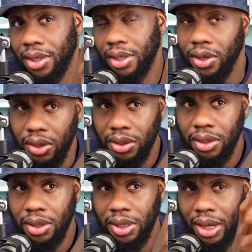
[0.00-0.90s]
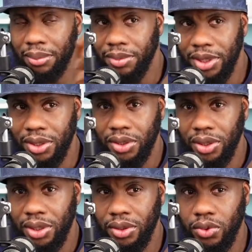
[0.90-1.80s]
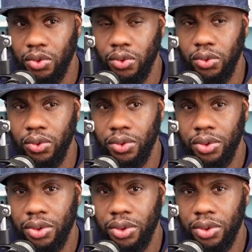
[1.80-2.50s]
you know, I mean, it's to